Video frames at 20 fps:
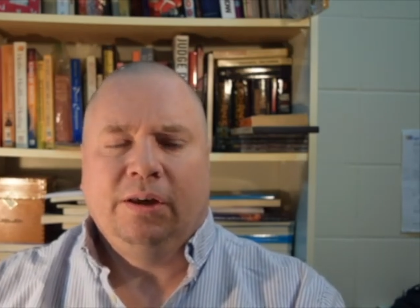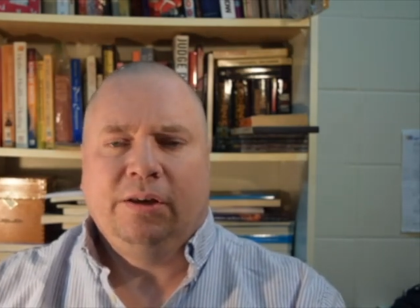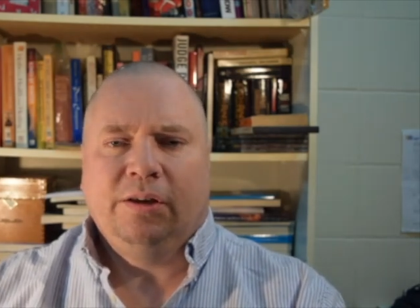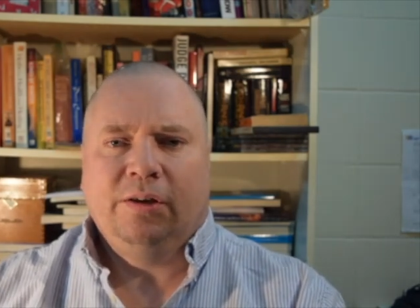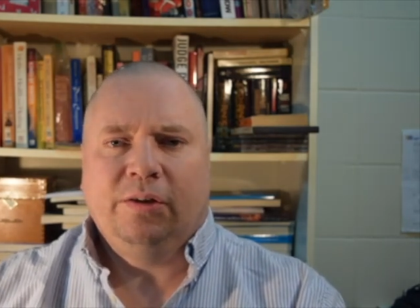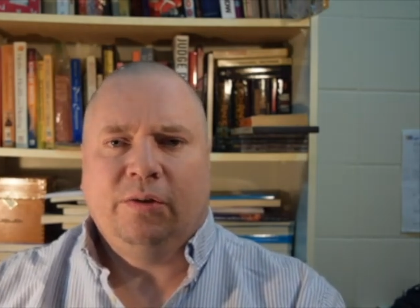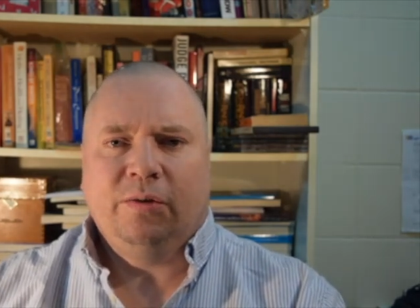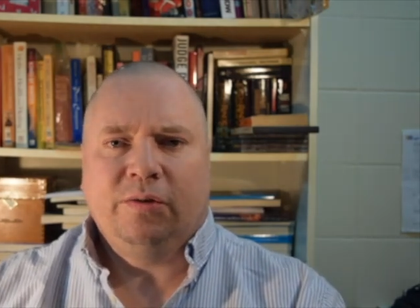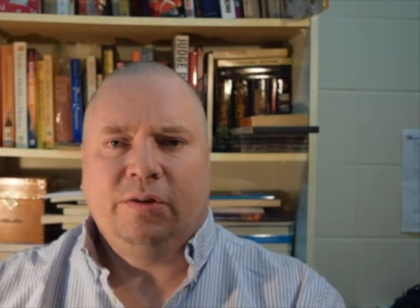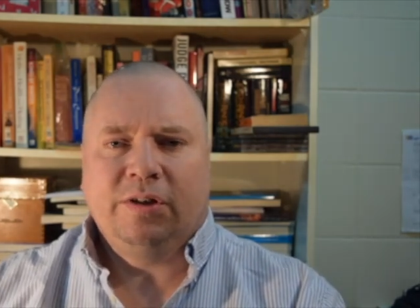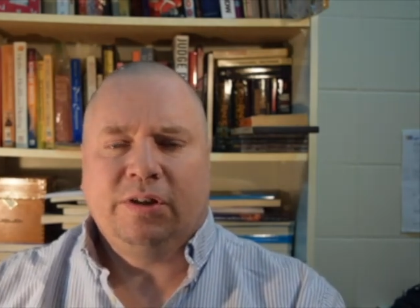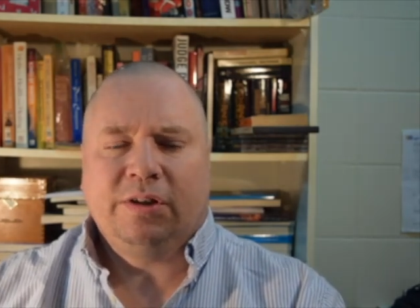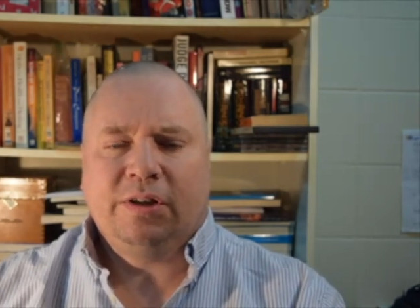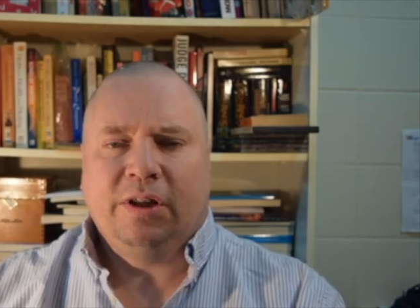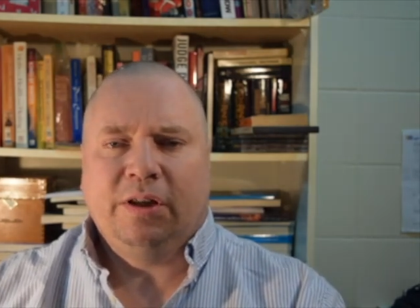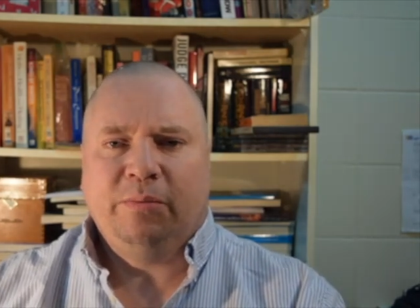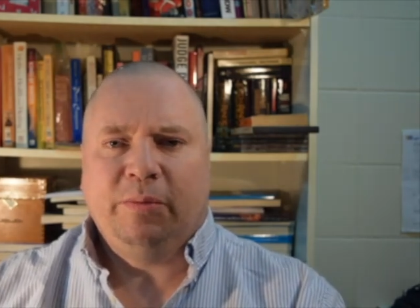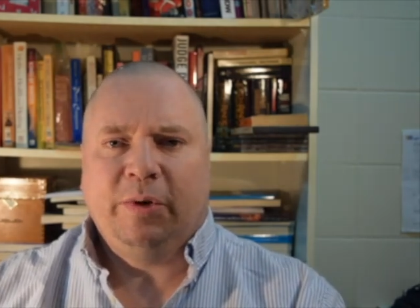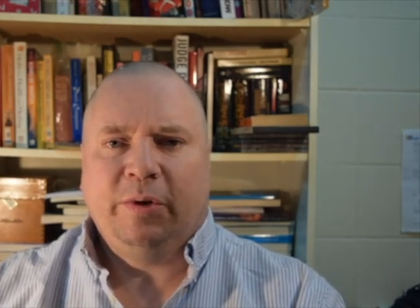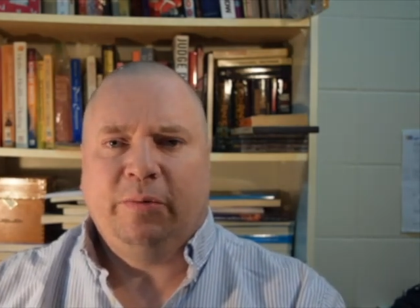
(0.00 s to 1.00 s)
you know, just
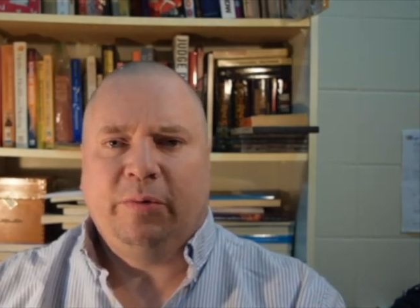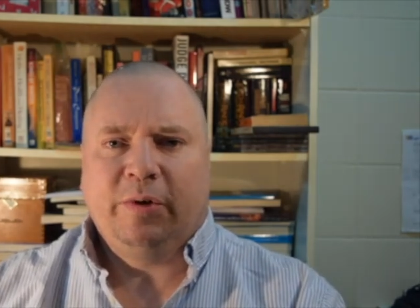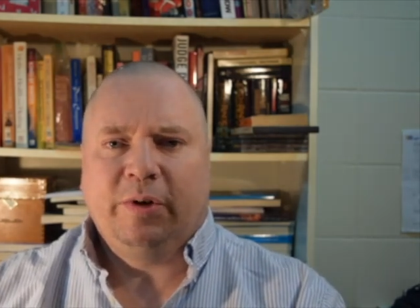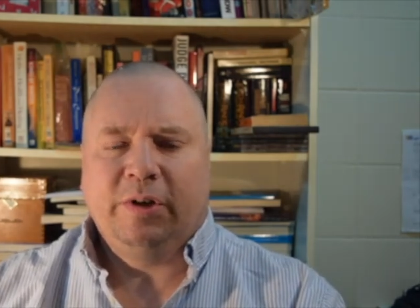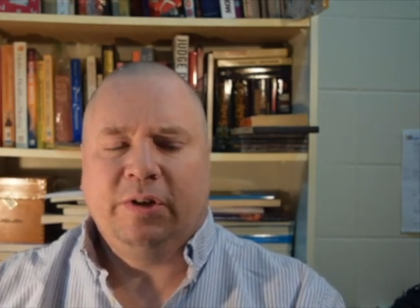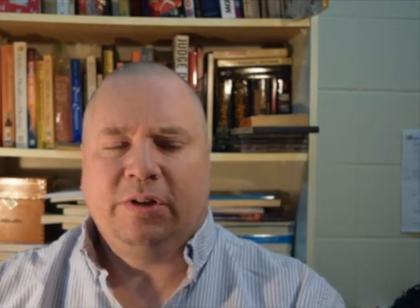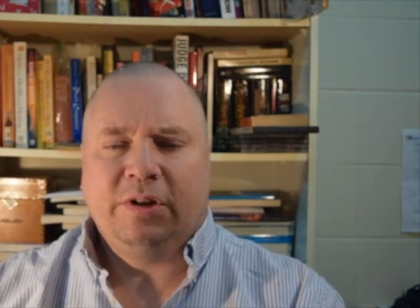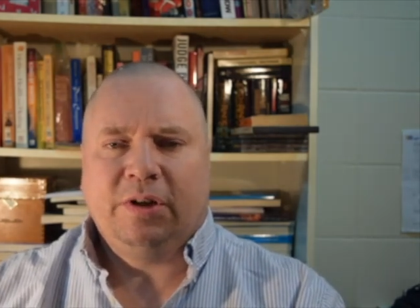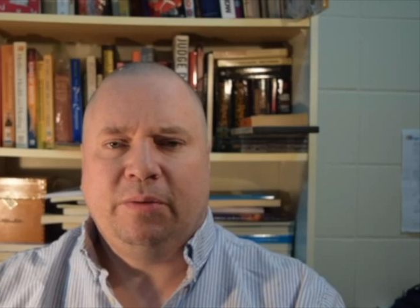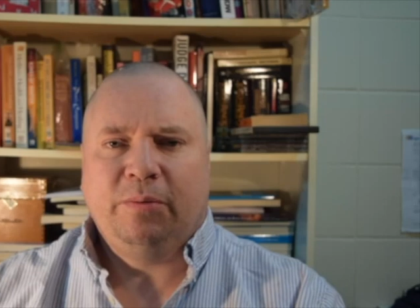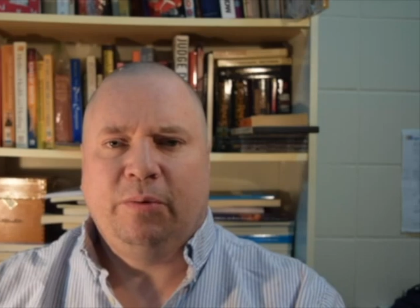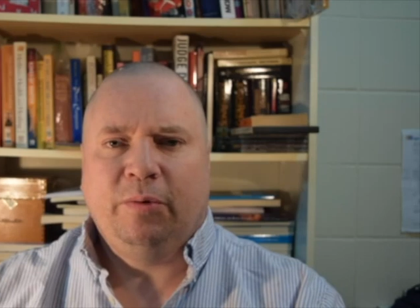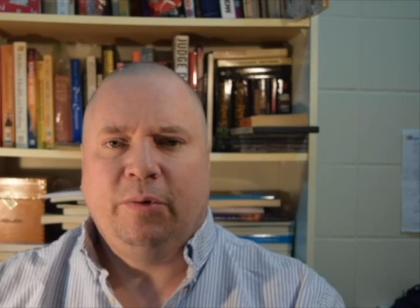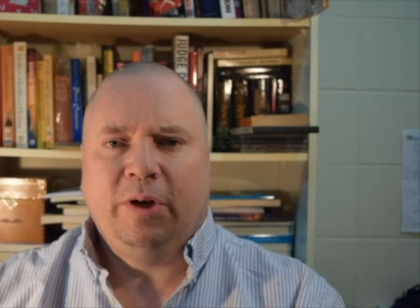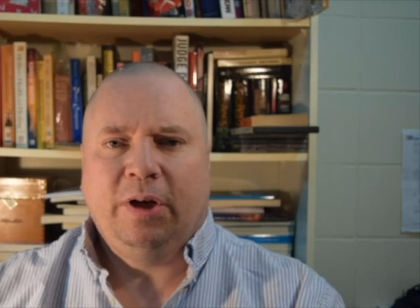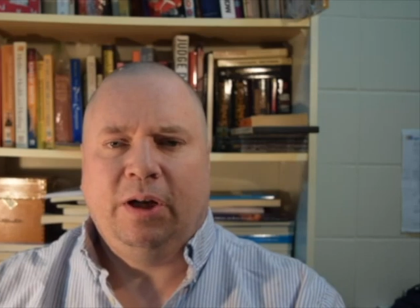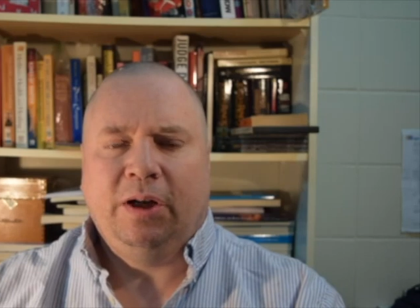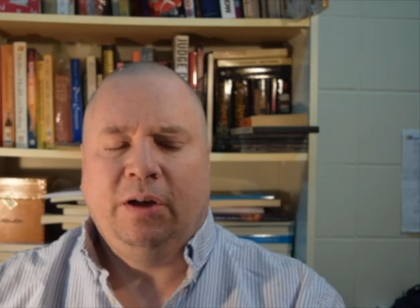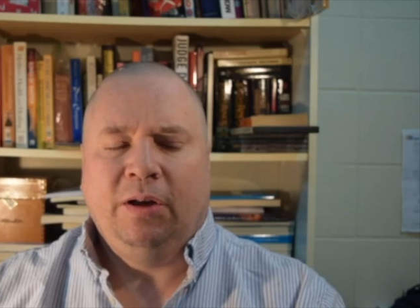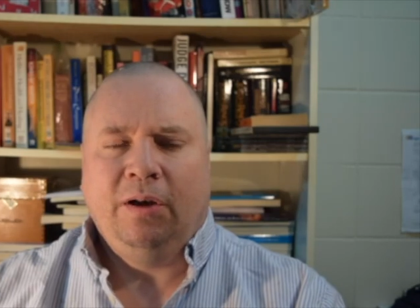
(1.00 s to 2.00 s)
let my worries slip
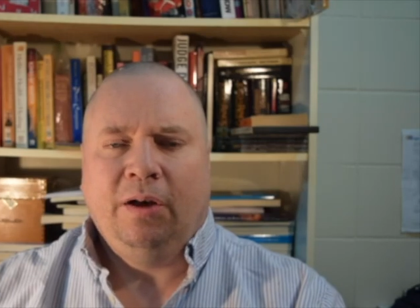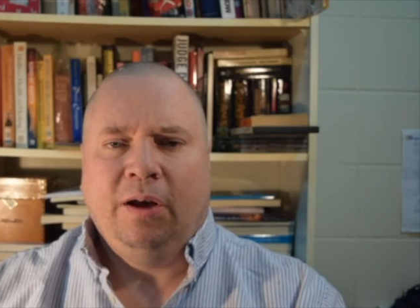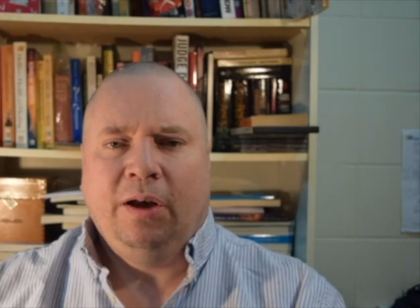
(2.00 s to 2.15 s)
away.